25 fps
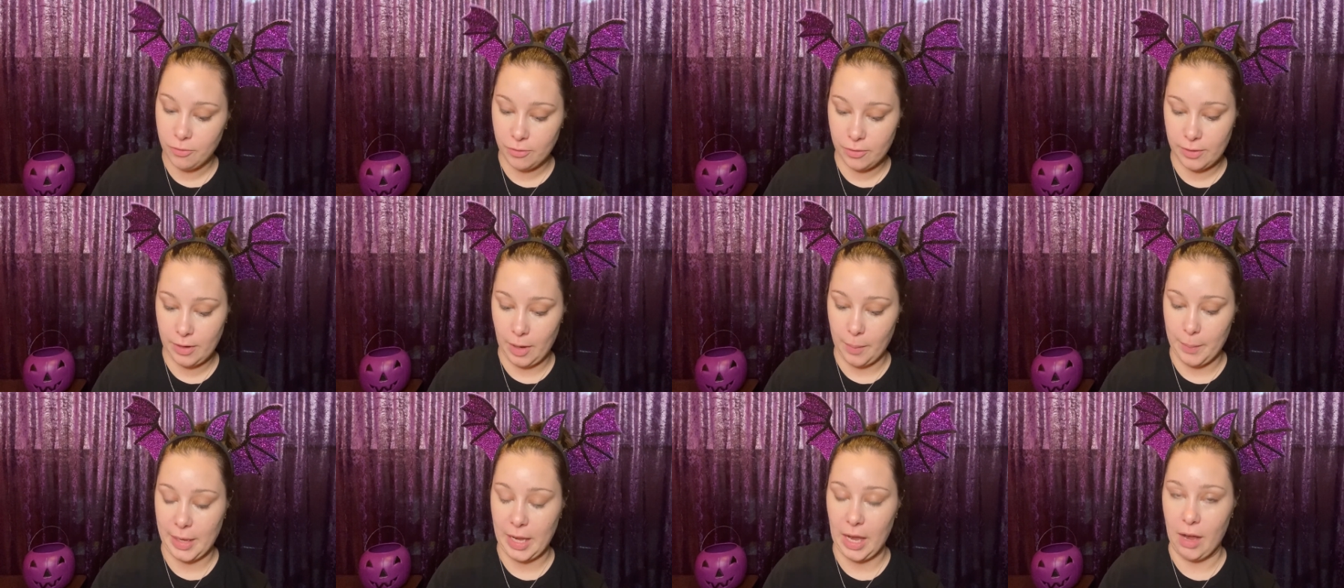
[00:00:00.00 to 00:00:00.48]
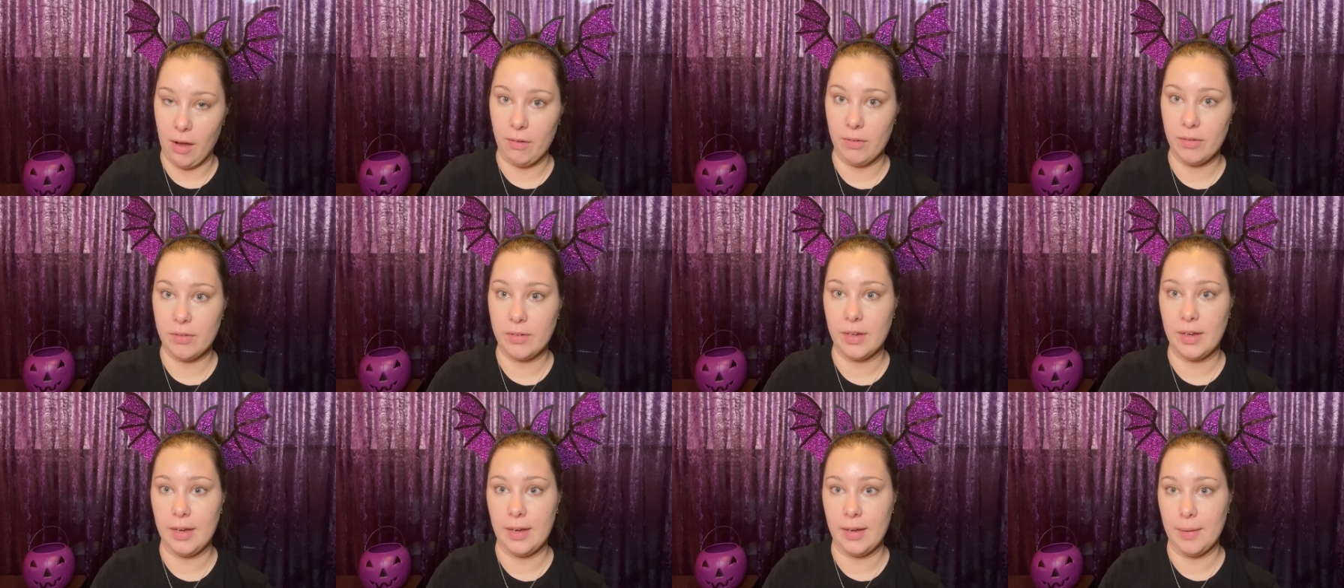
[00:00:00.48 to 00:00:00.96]
coming out.
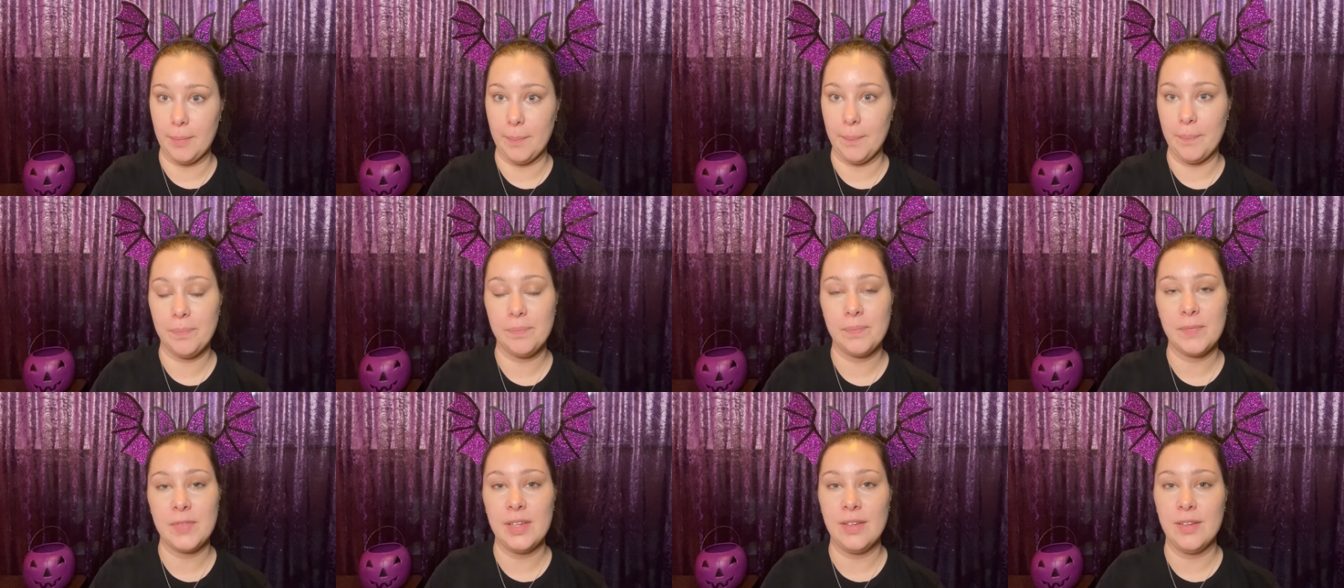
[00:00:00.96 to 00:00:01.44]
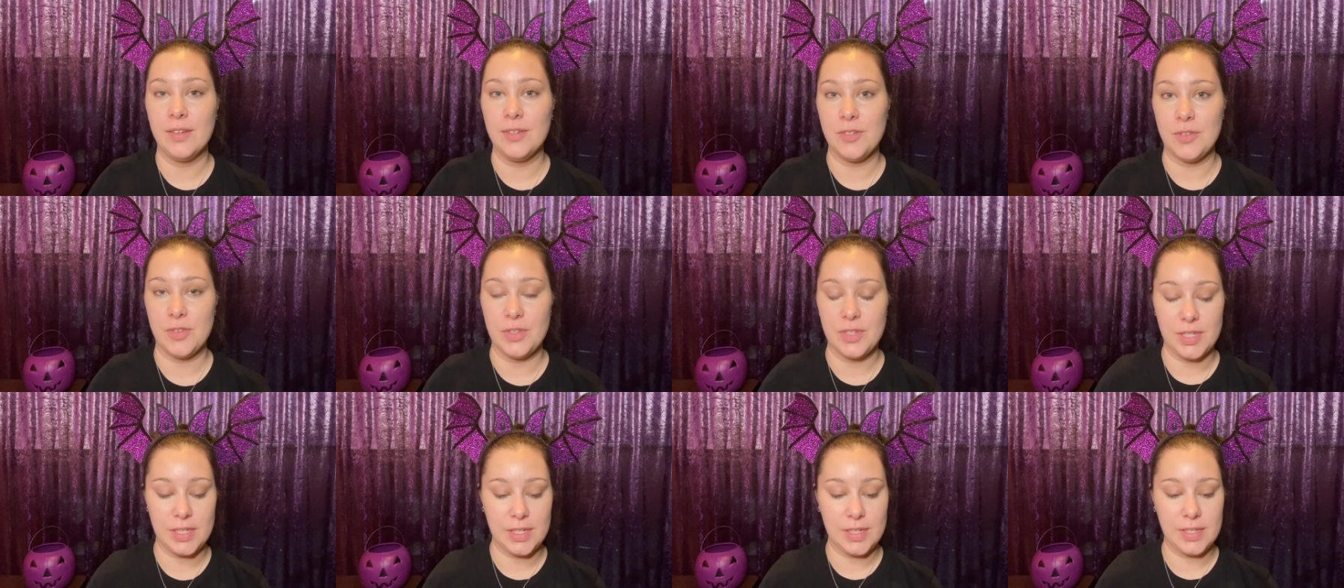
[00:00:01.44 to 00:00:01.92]
So
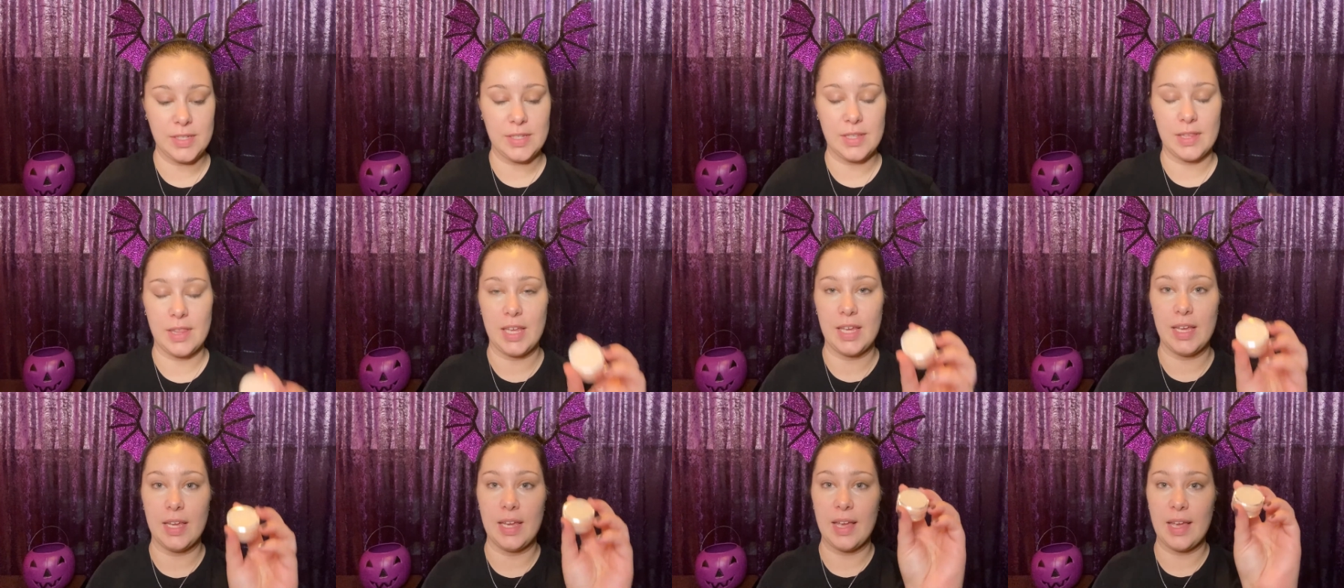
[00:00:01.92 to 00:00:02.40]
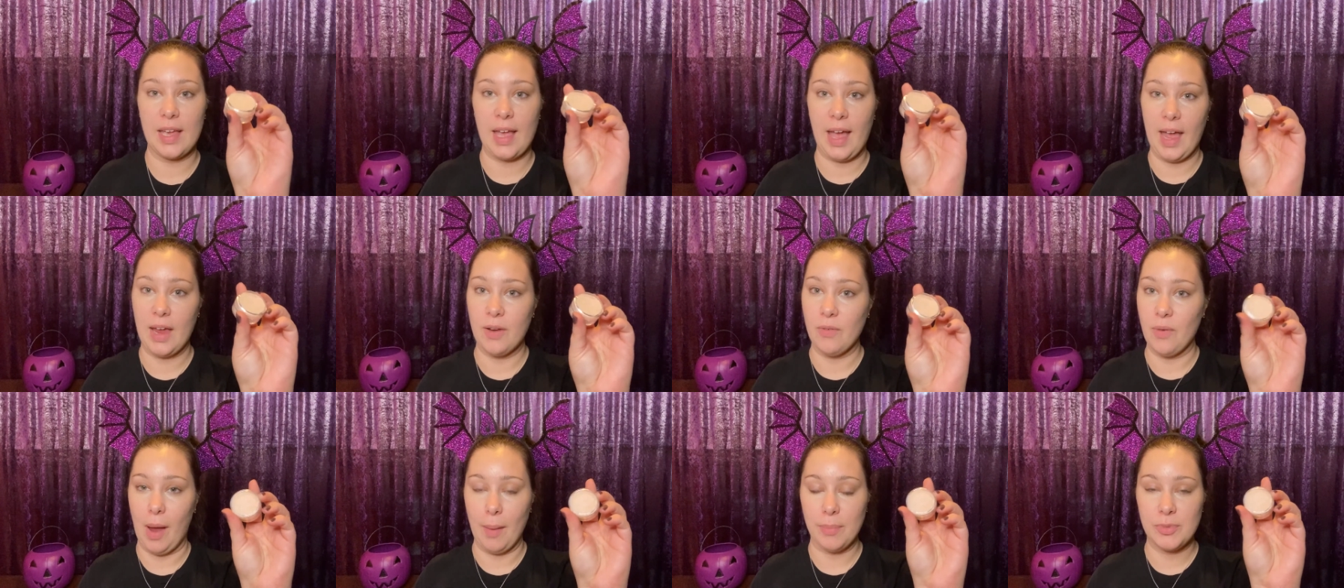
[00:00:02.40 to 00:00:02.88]
this is the
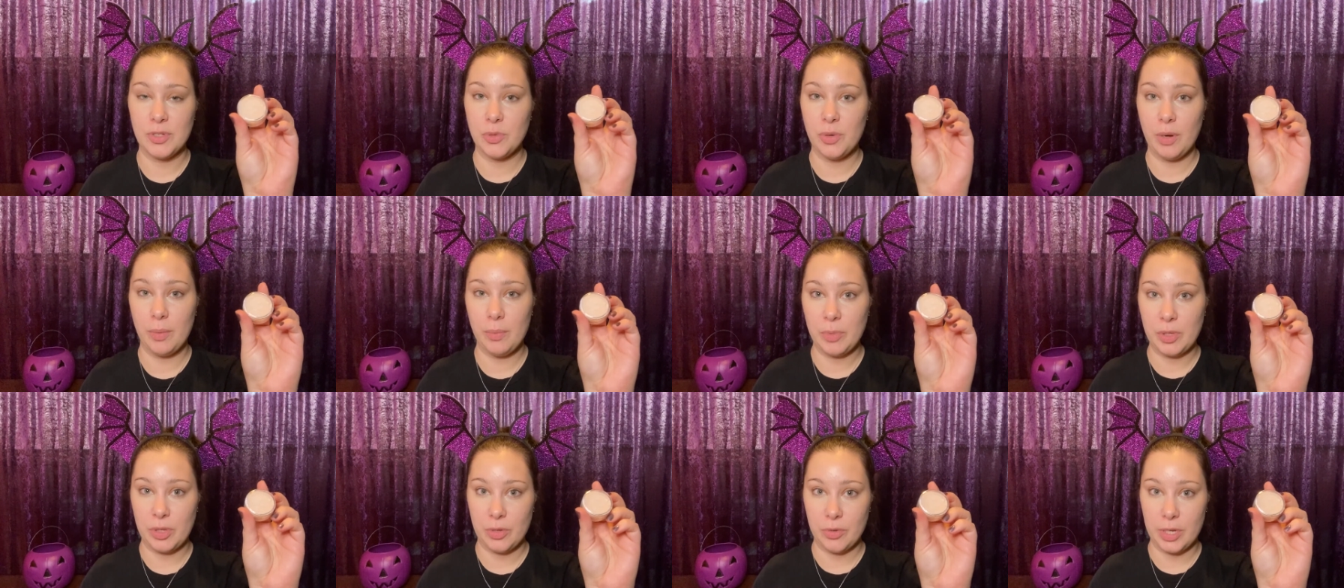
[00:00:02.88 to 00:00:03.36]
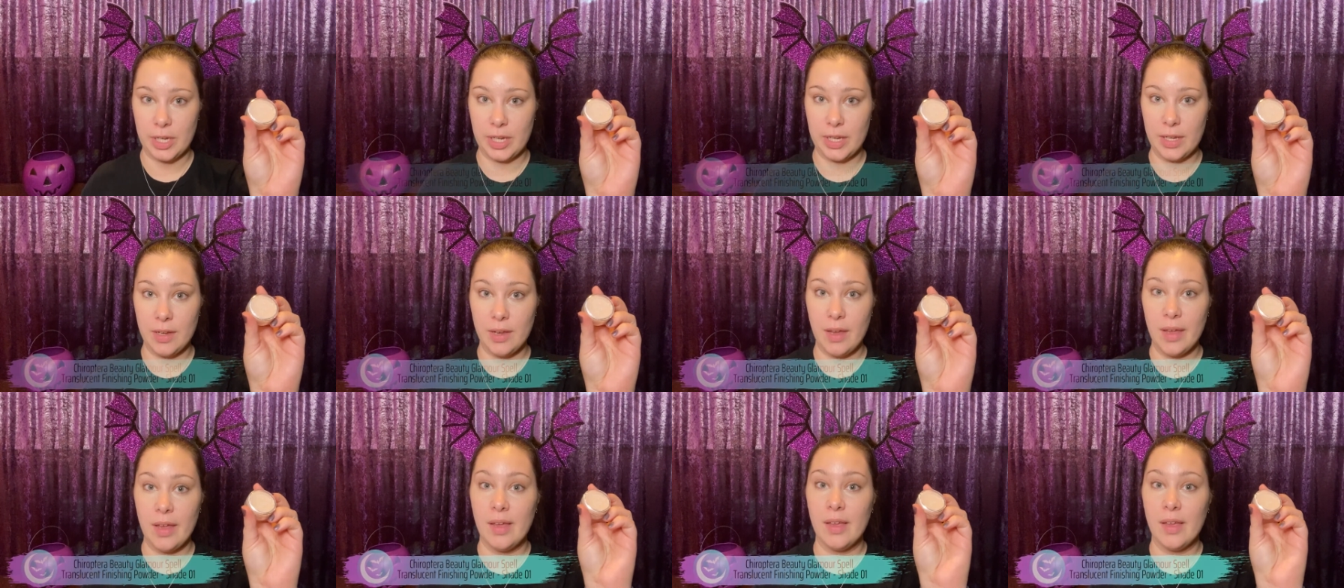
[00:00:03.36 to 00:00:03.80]
Chiroptera Beauty